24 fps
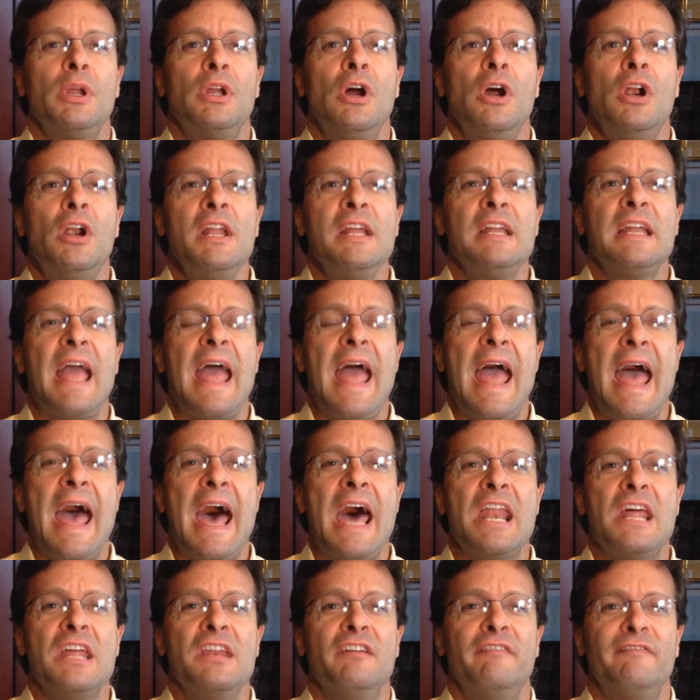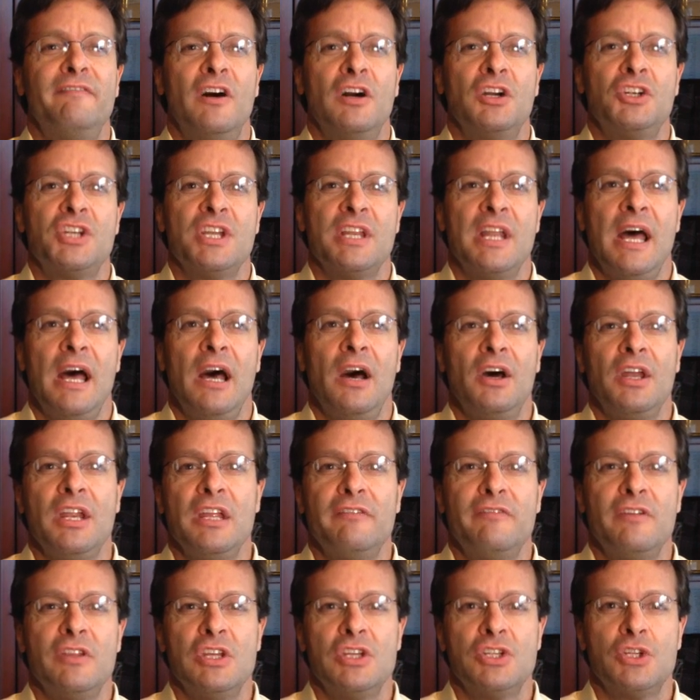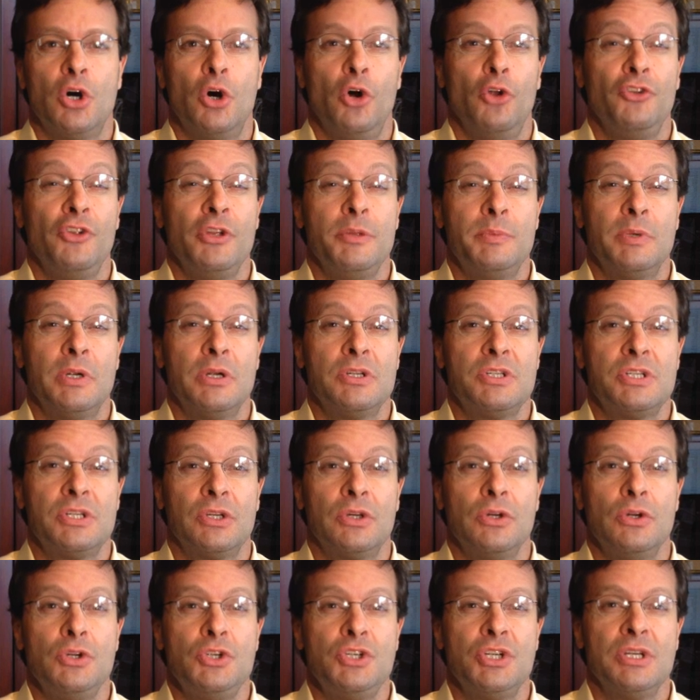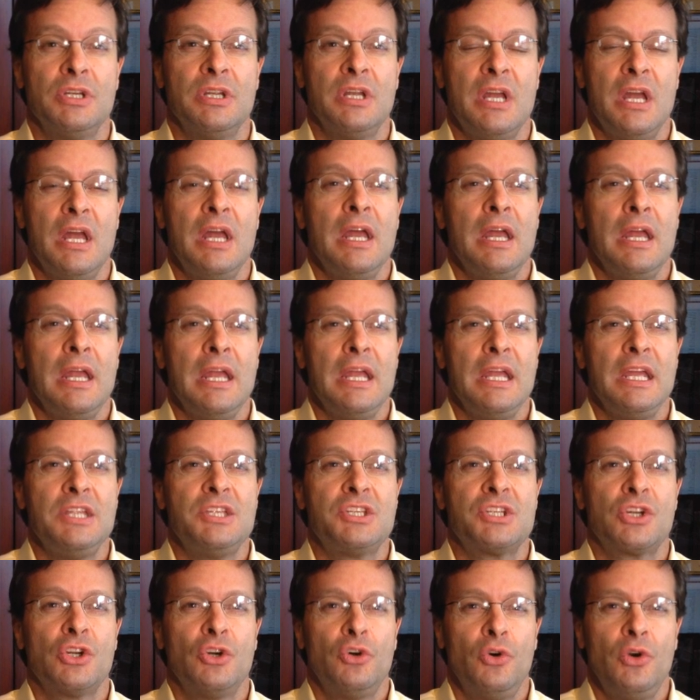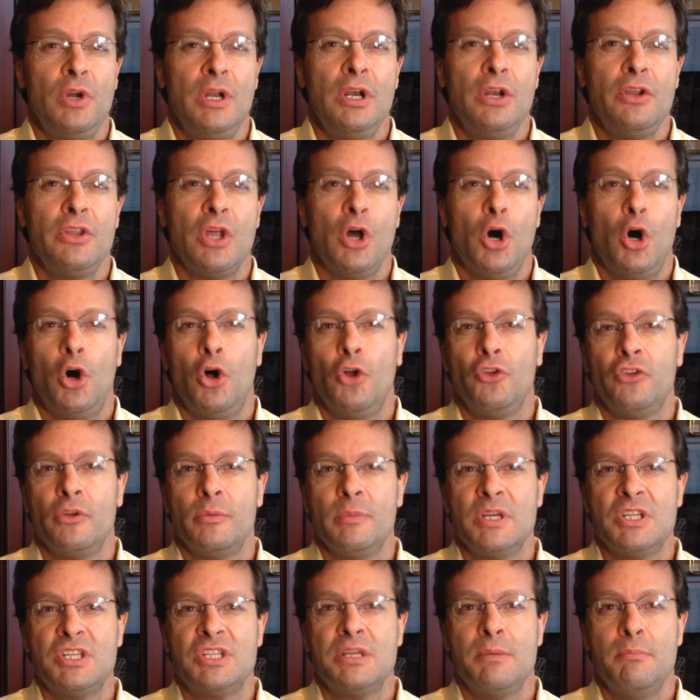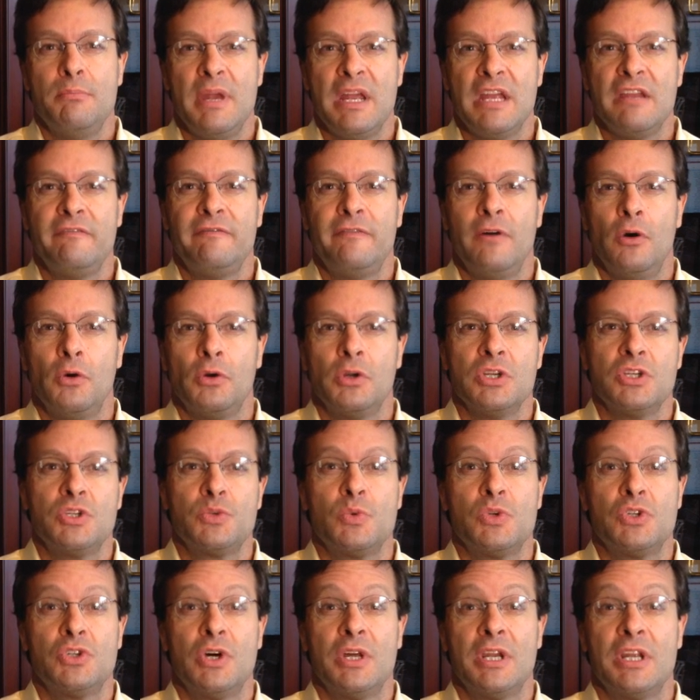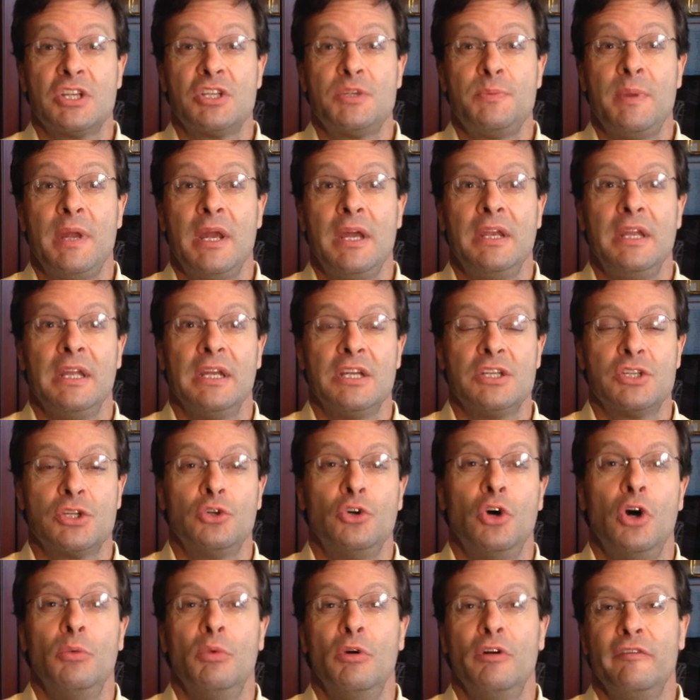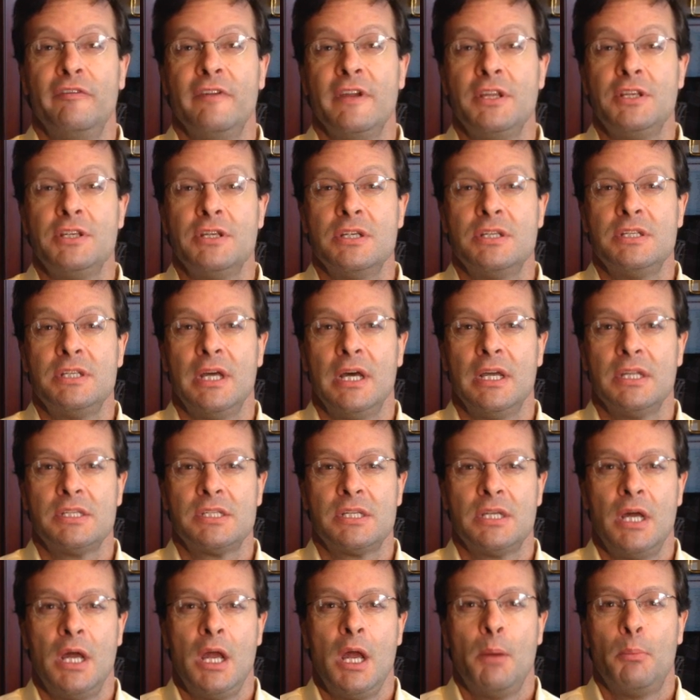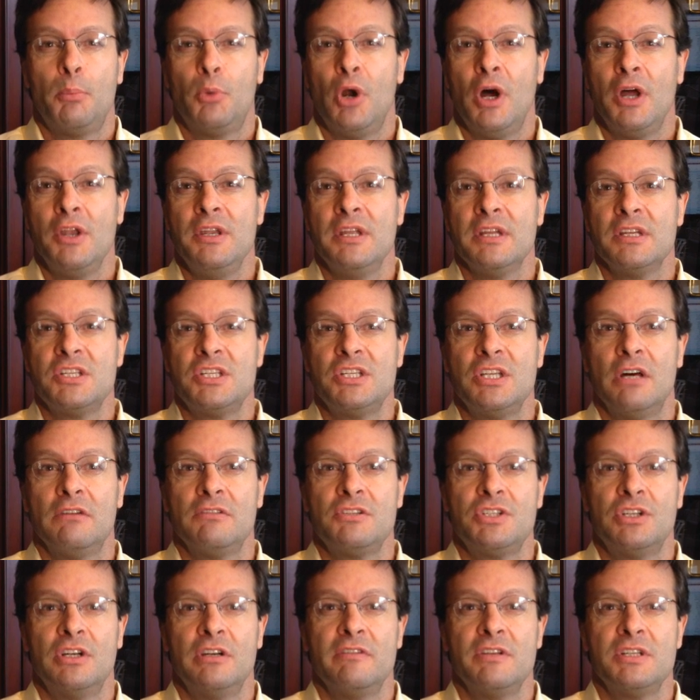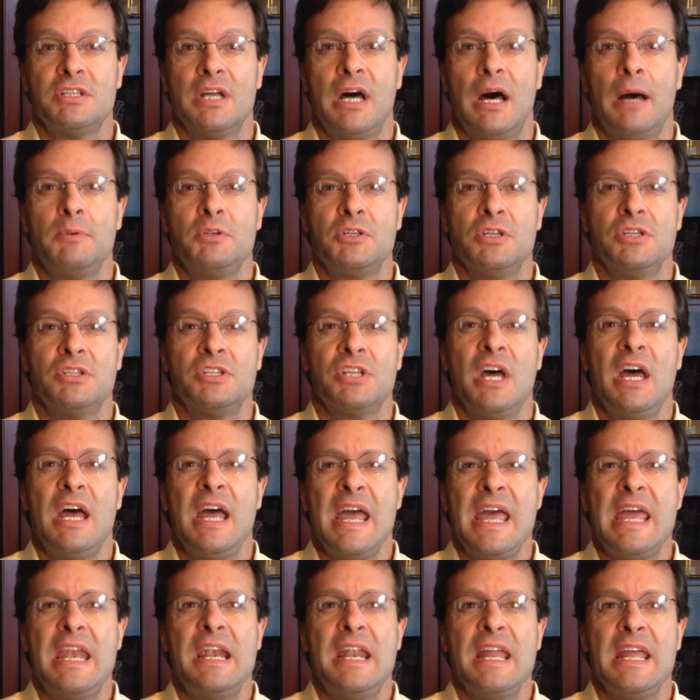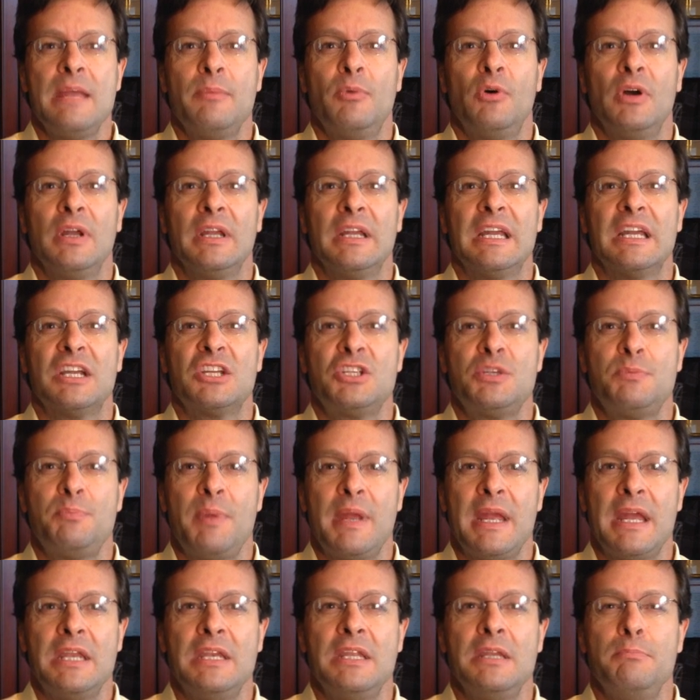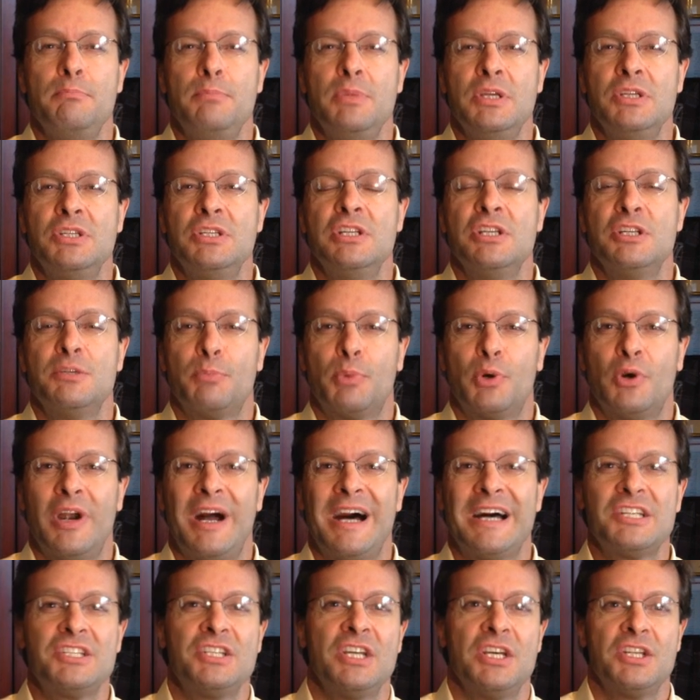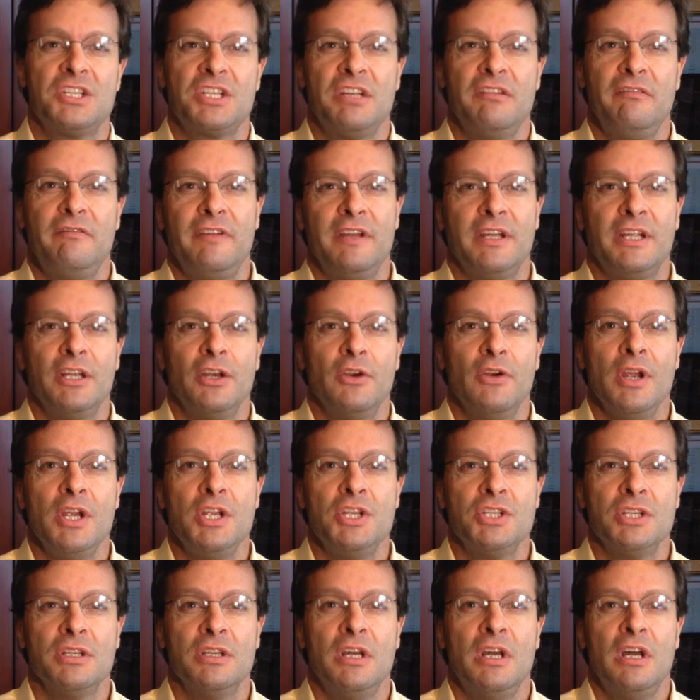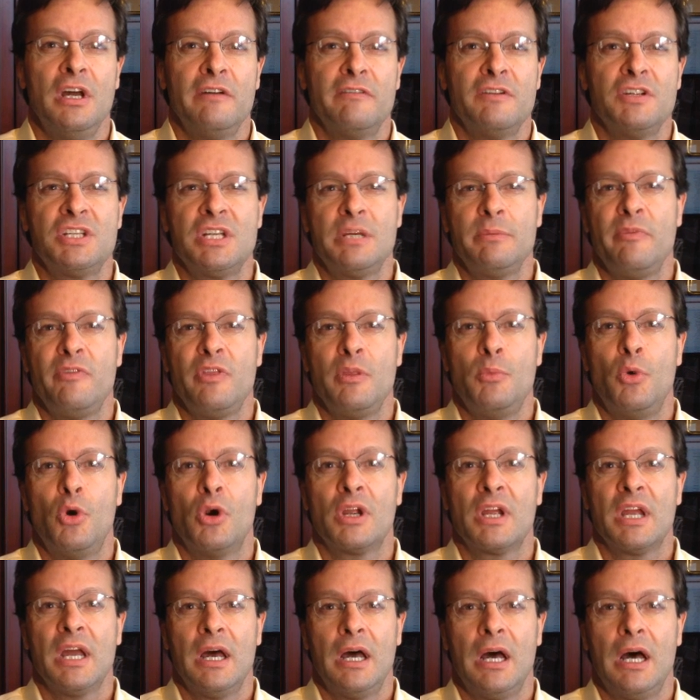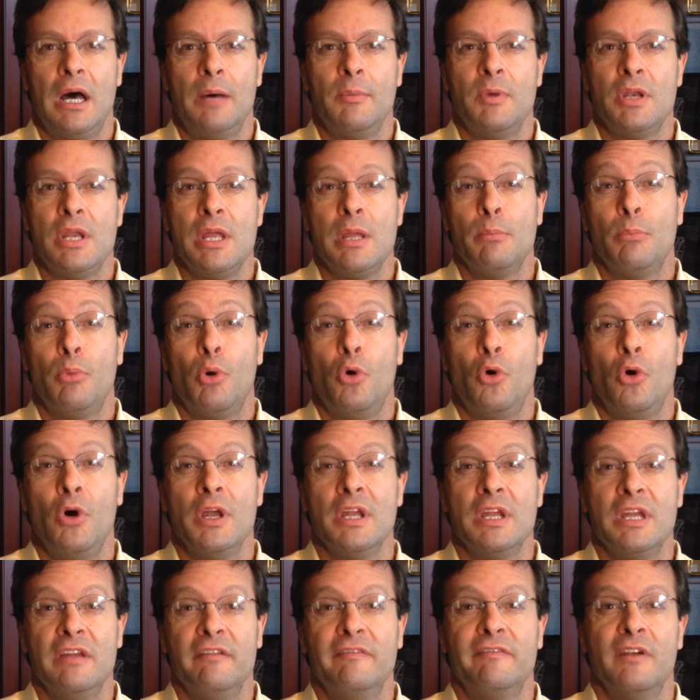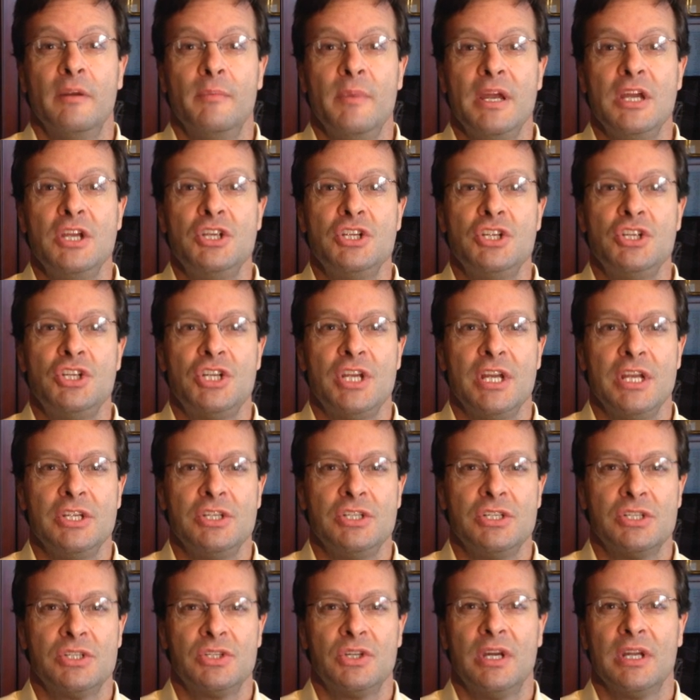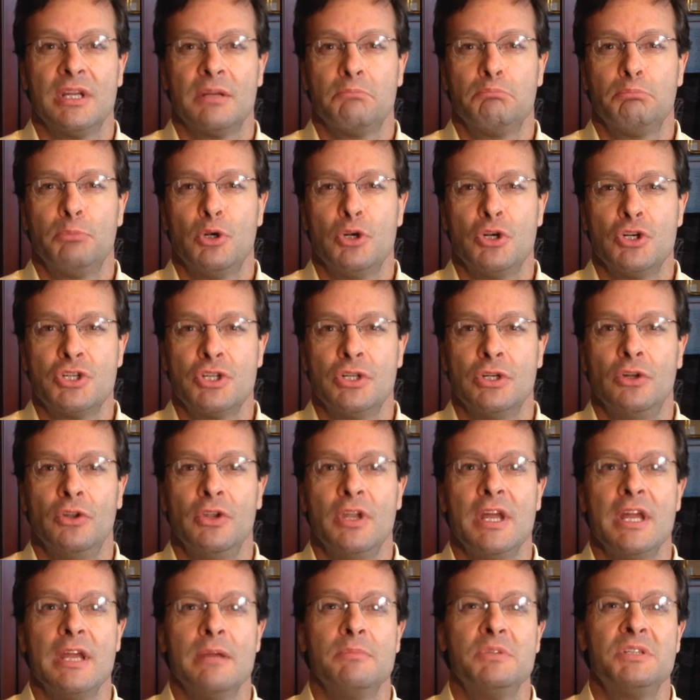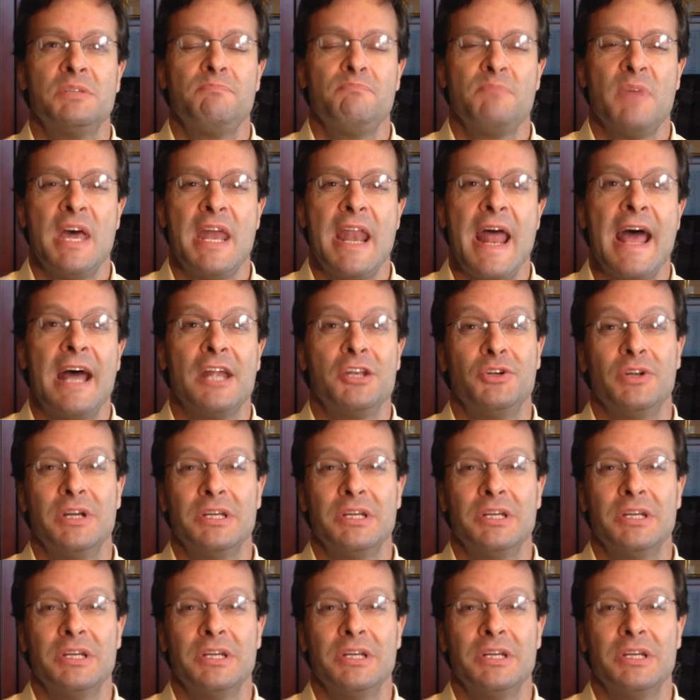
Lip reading: Regarding added functionality for this UltiPro solution, it's clear that Ultimate's main focus was on expanding its global feature sets, broadening self-service options, and enabling expanded business process configuration for some of the more common employee information changes like personal names and